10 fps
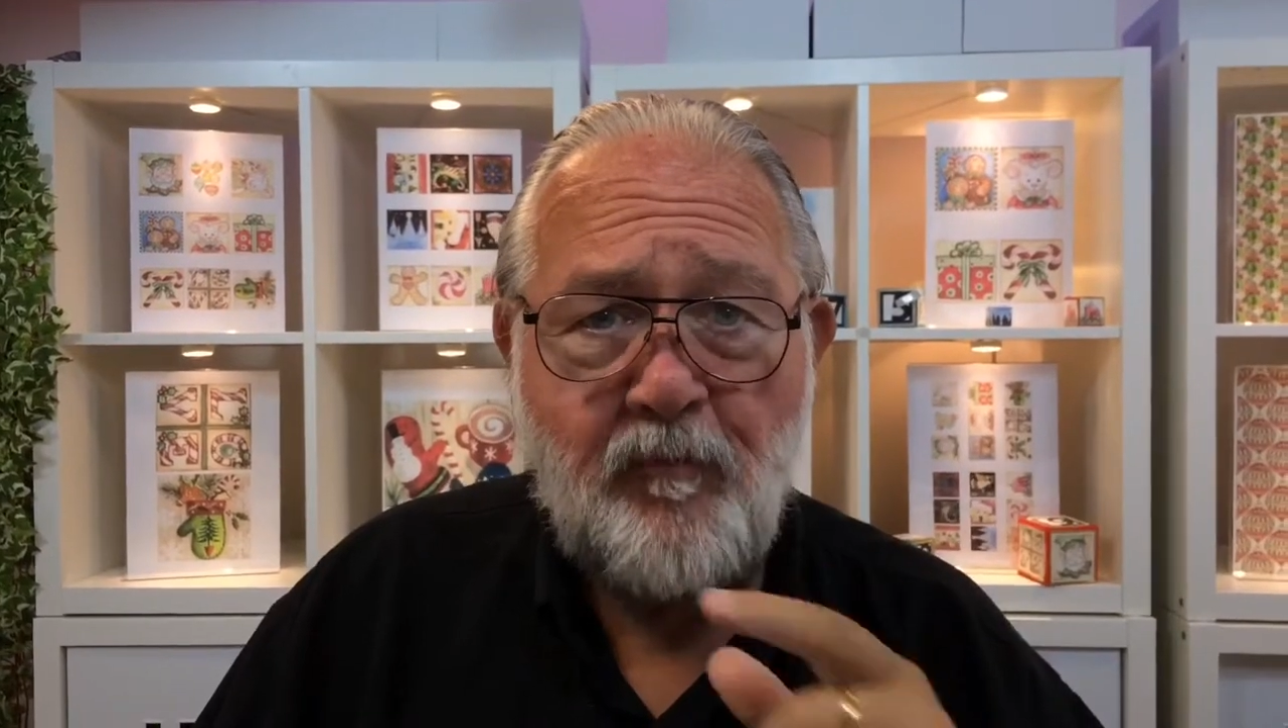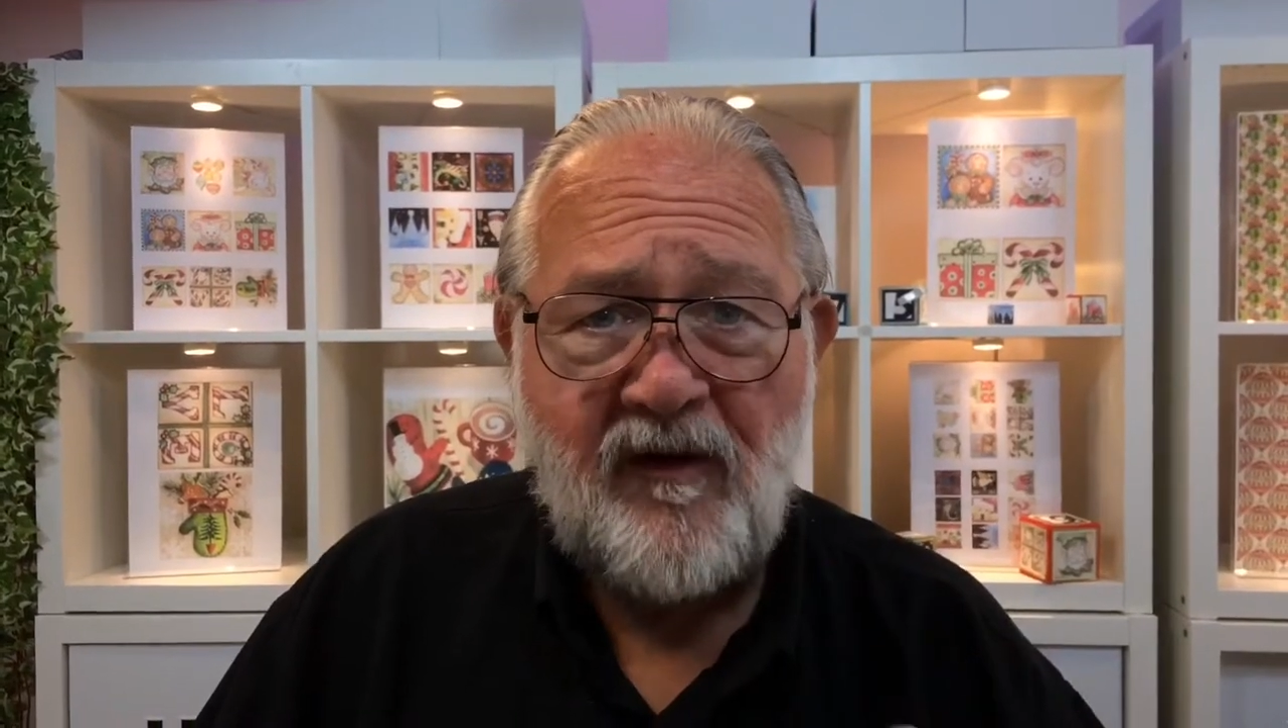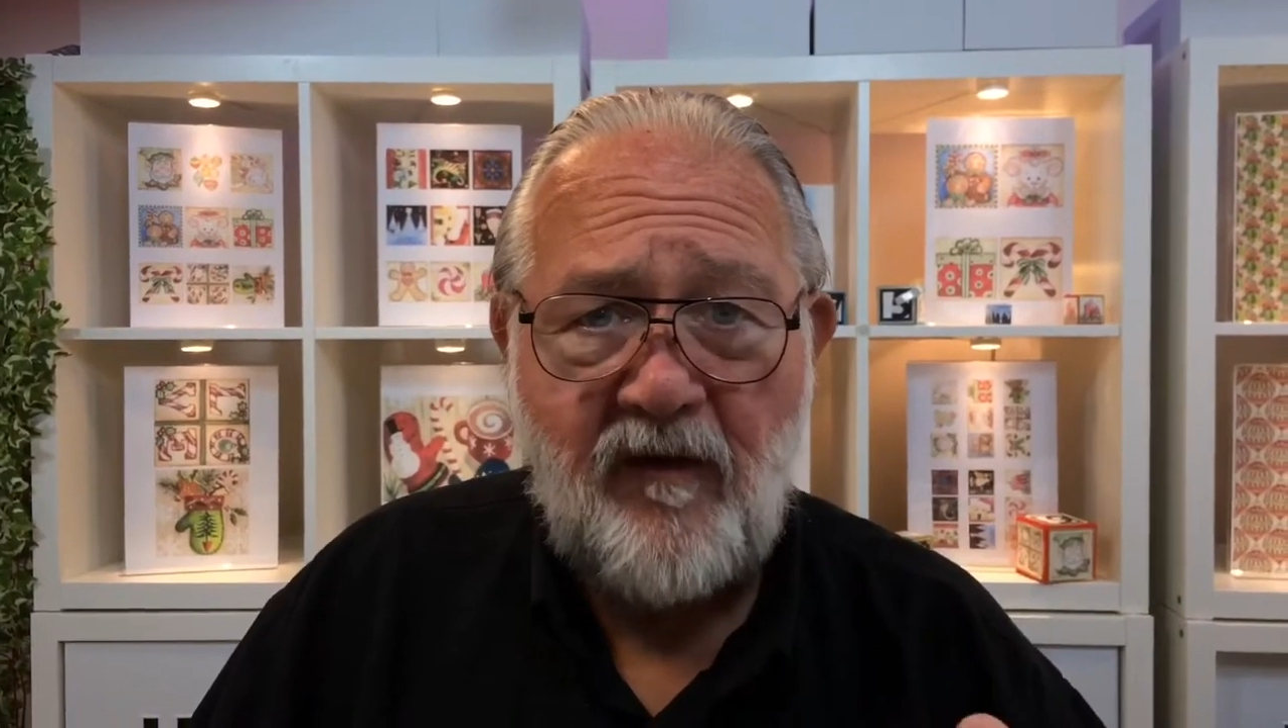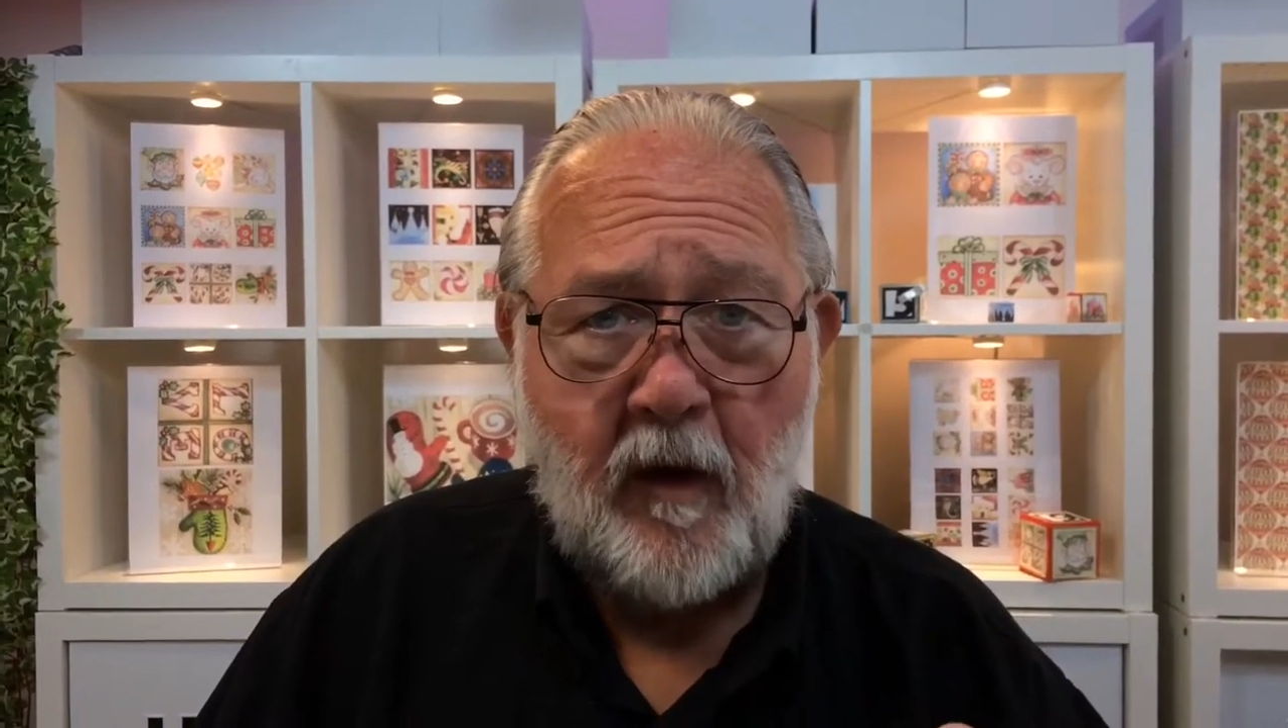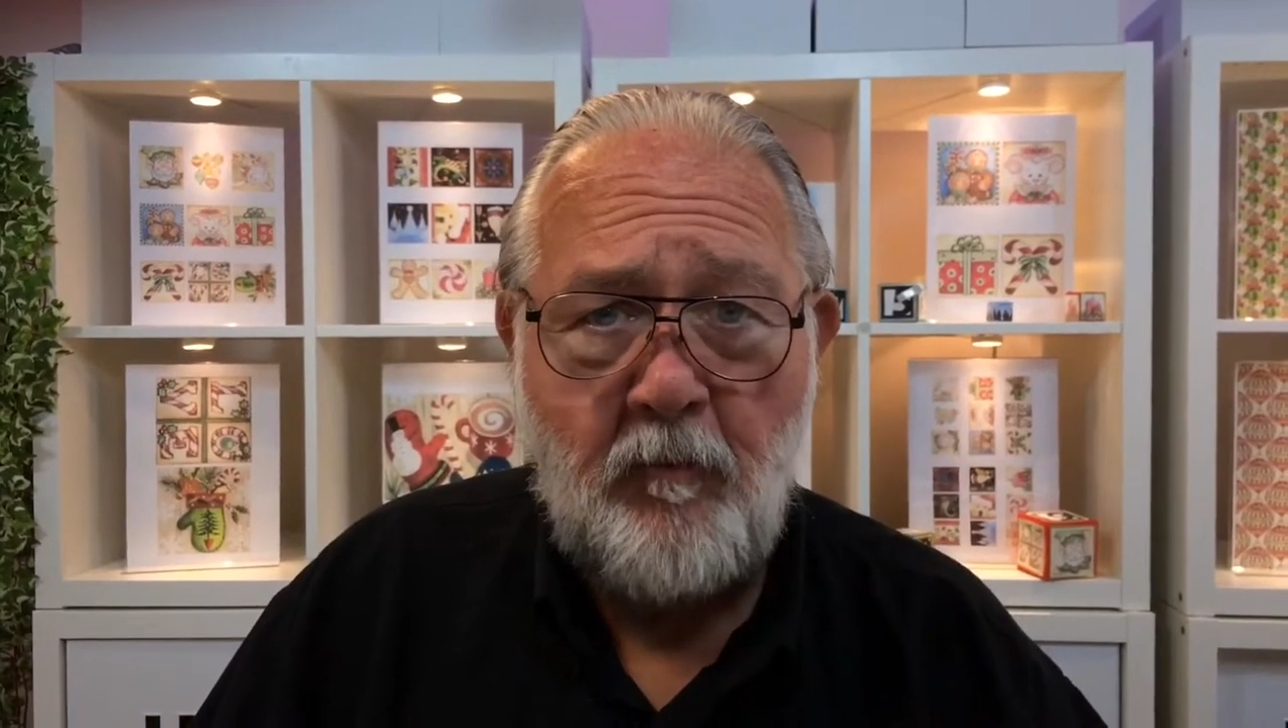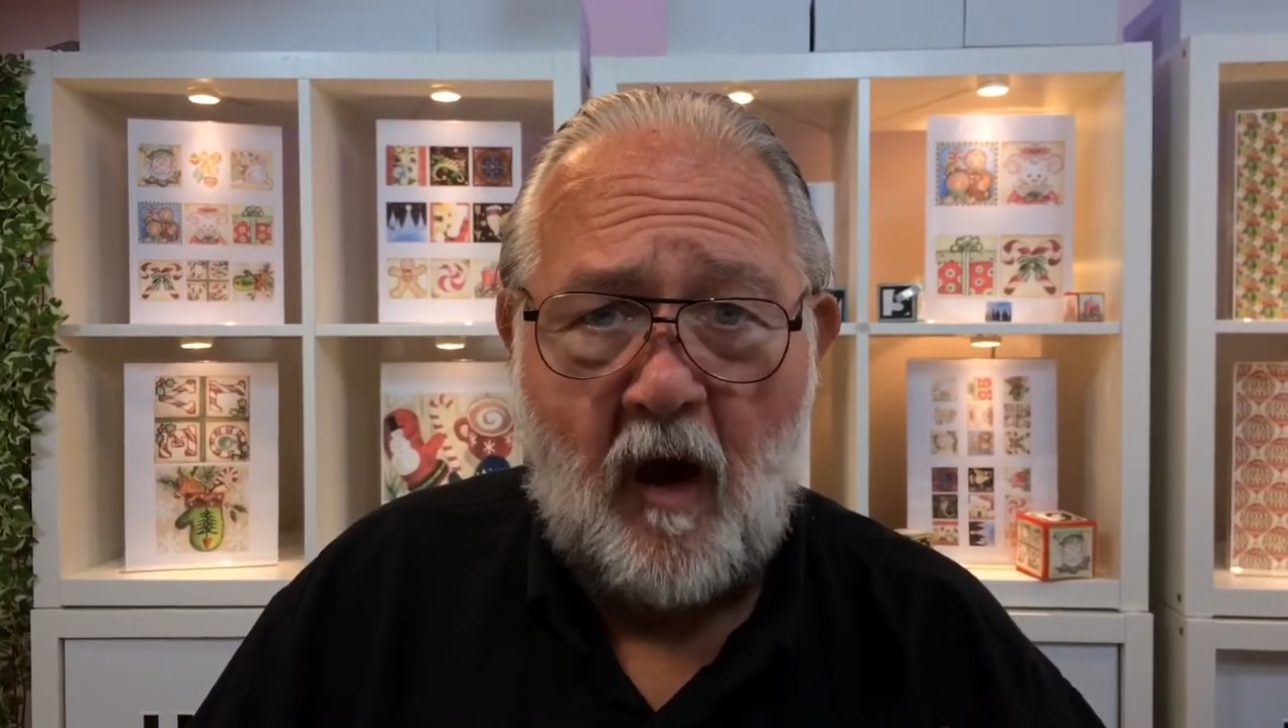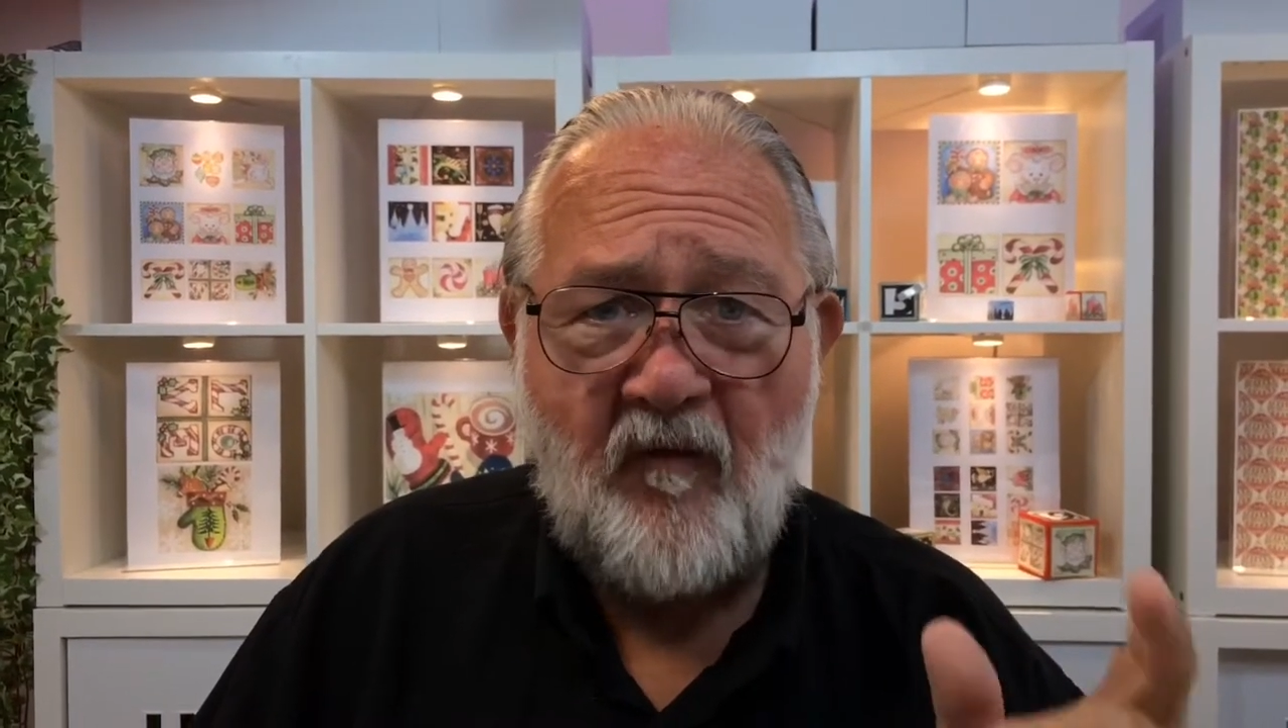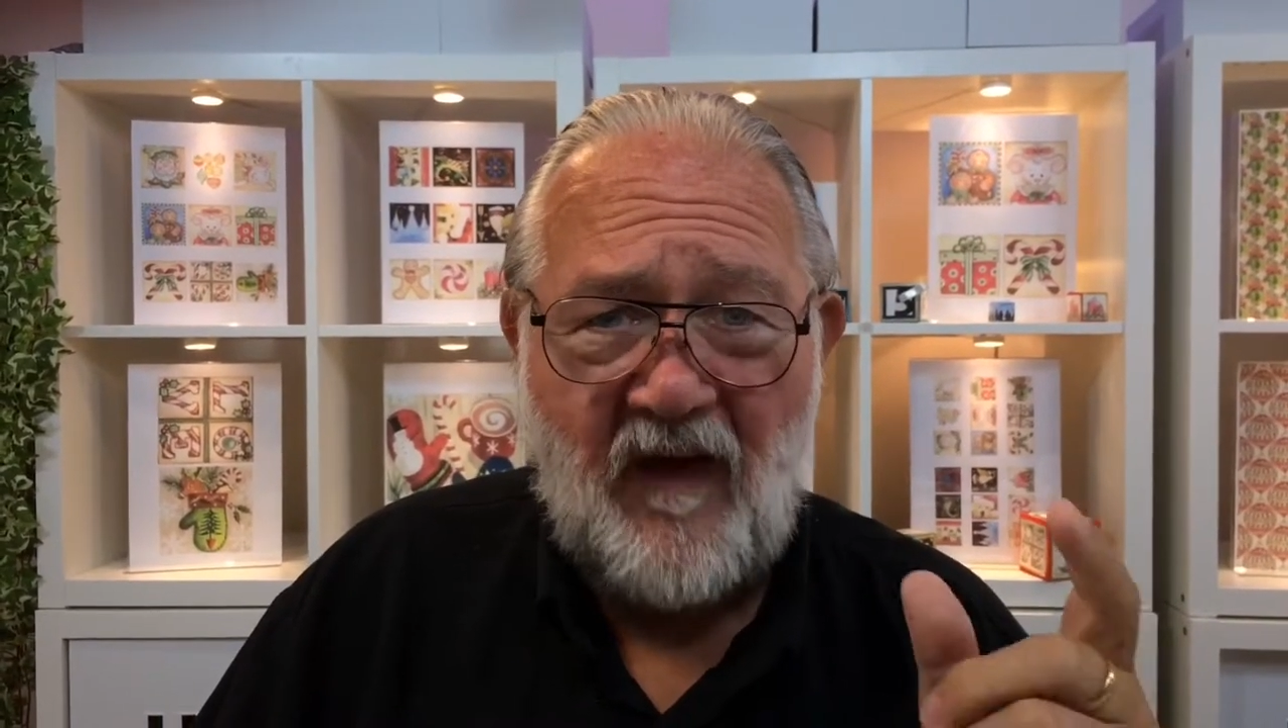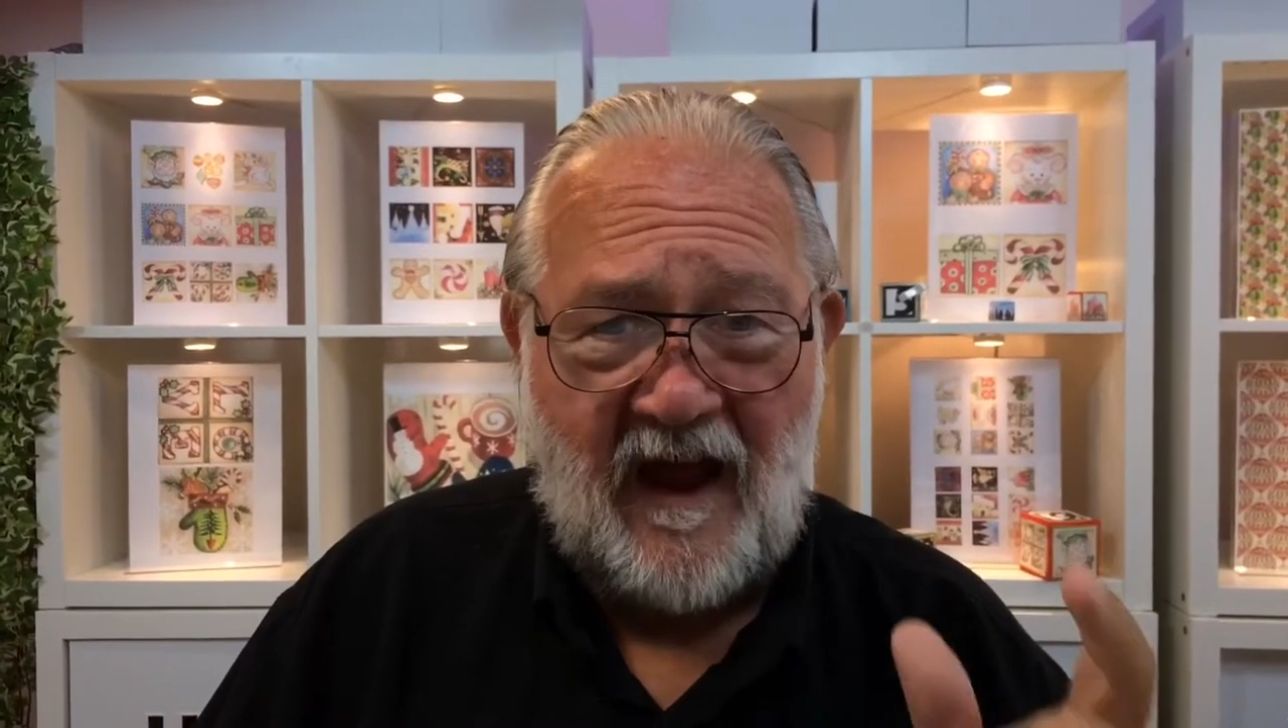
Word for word: print them off